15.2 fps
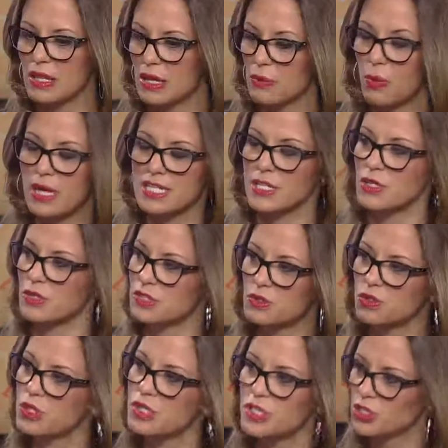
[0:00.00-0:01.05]
it wasn't
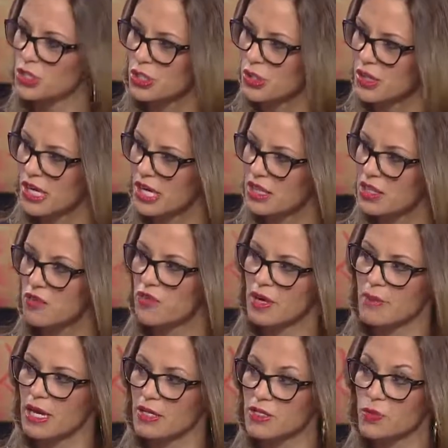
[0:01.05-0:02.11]
traditionally the
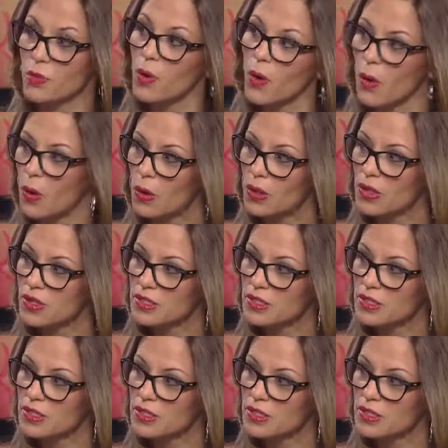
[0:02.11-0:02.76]
female's role